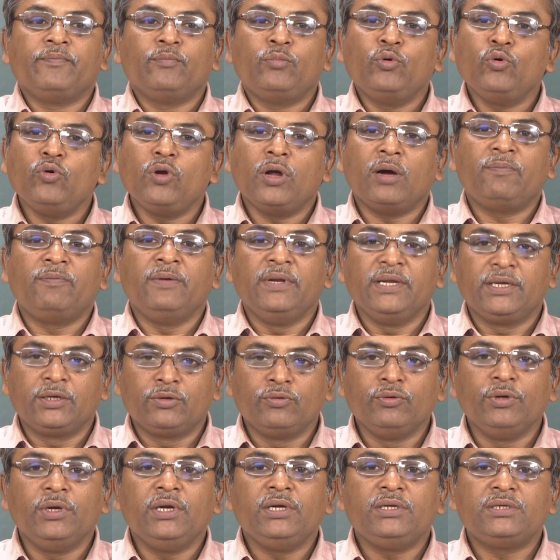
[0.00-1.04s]
pool of
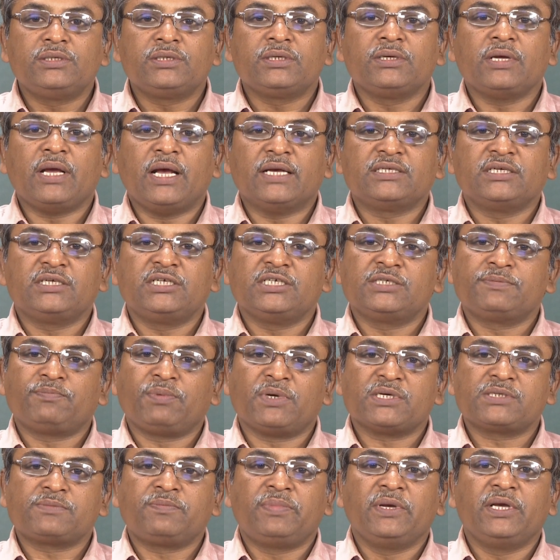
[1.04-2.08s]
liquid as it is
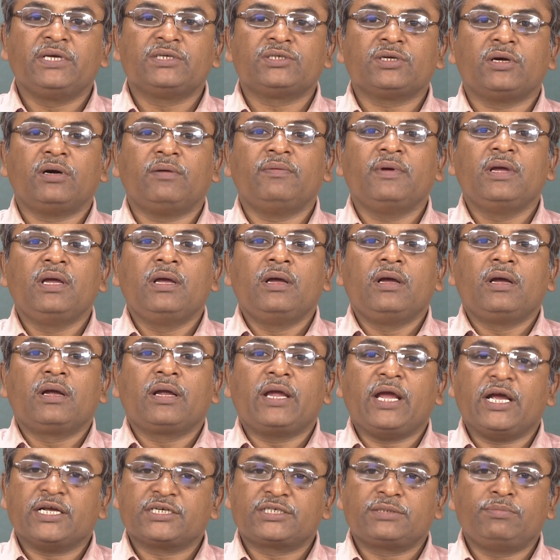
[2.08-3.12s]
first phase of
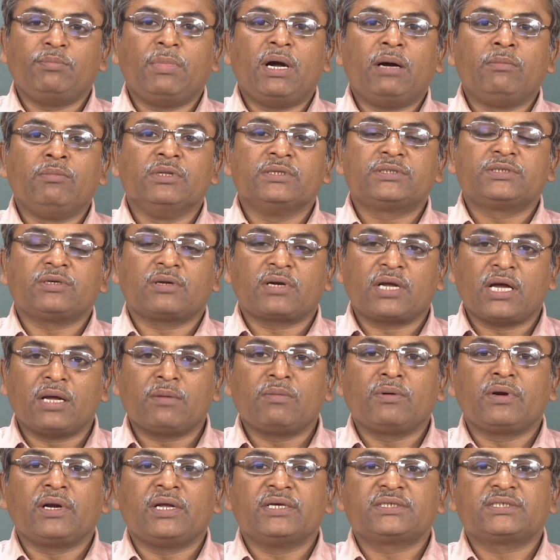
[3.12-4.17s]
gas bubbles or
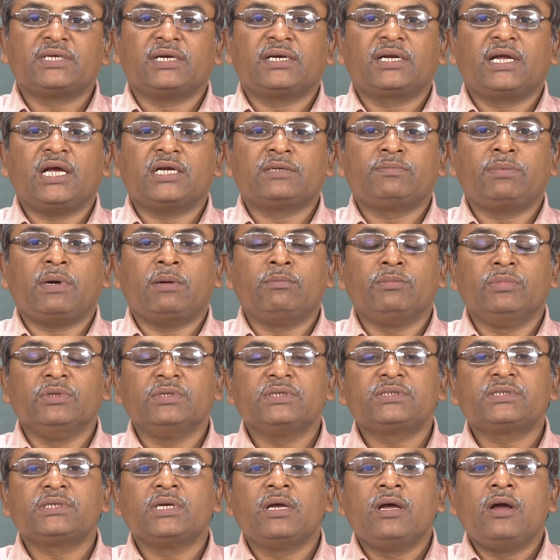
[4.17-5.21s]
carbon dioxide gas
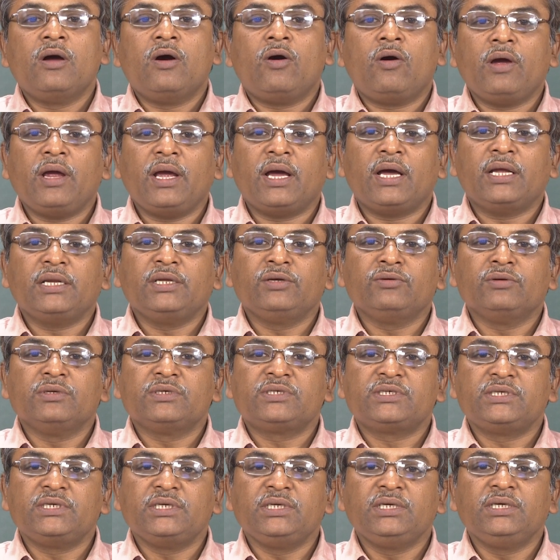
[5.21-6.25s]
bubbles where you will
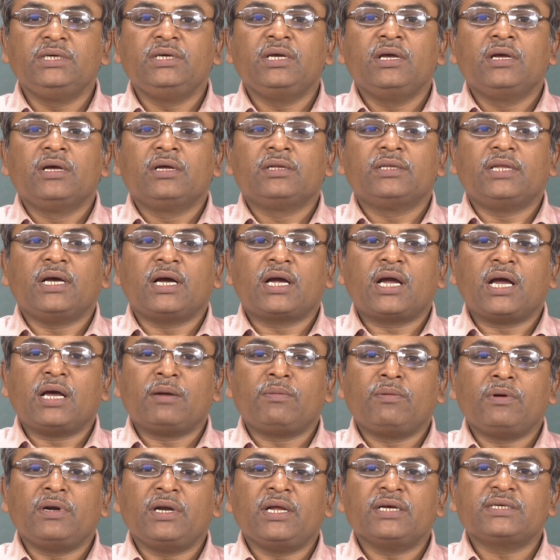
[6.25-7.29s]
see the
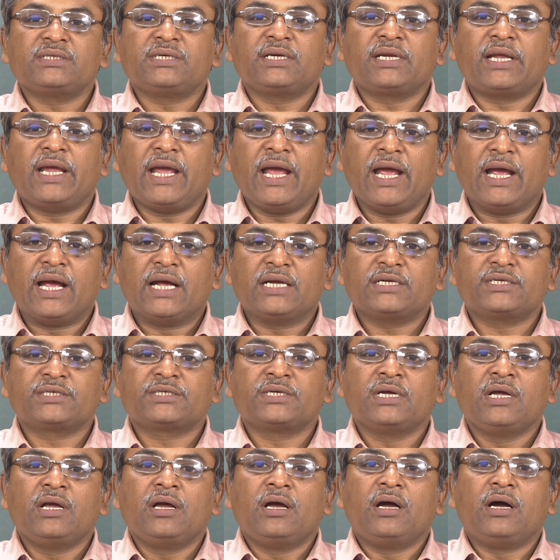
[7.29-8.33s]
carbon dioxide gas
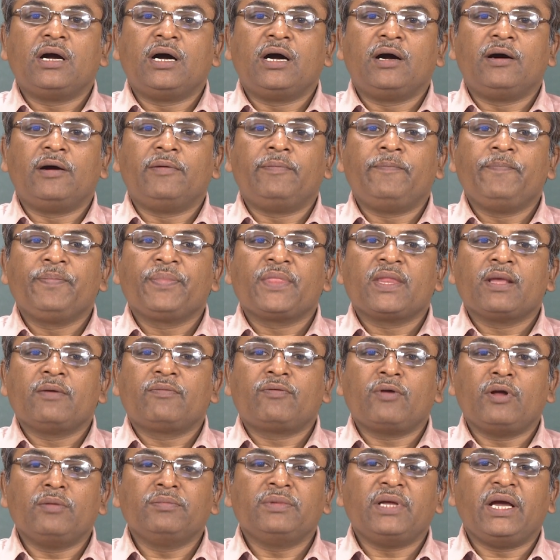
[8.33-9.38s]
uh,
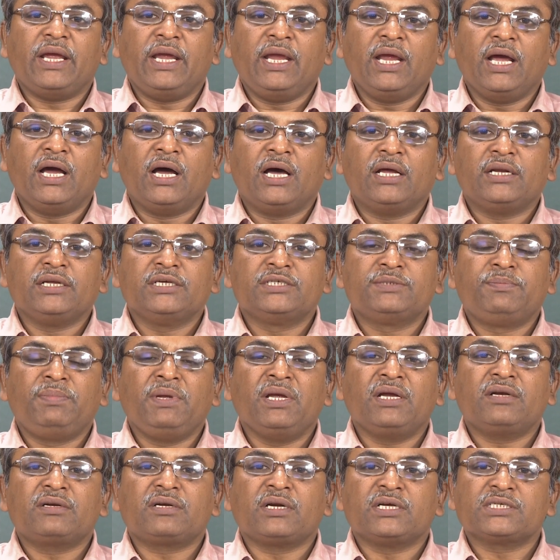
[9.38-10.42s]
from the air is
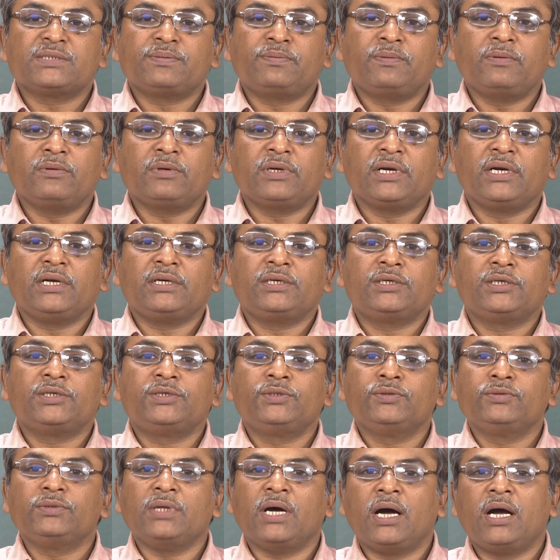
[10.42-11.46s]
being transported
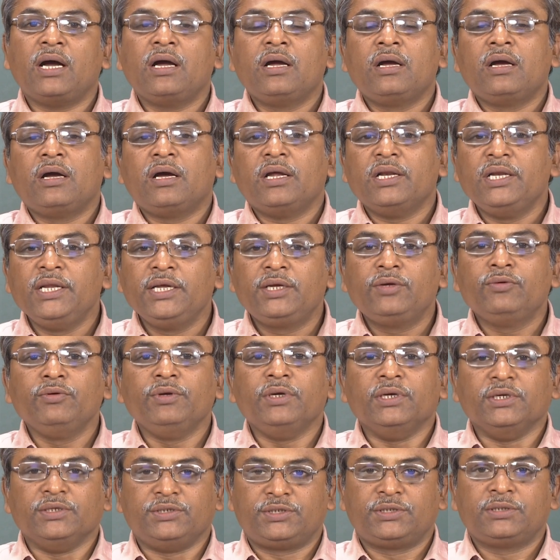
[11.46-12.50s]
to the
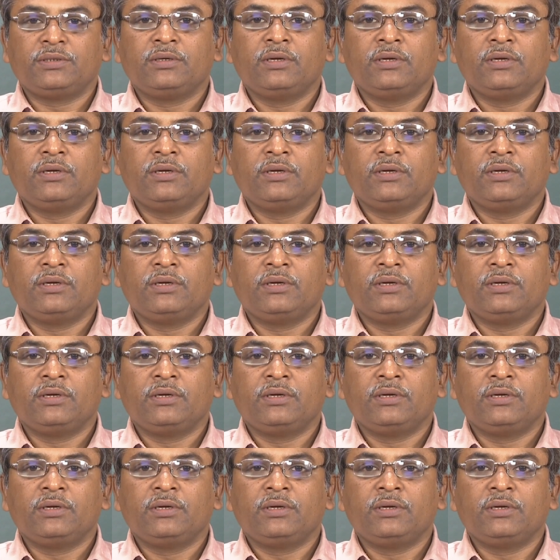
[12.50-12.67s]
liquid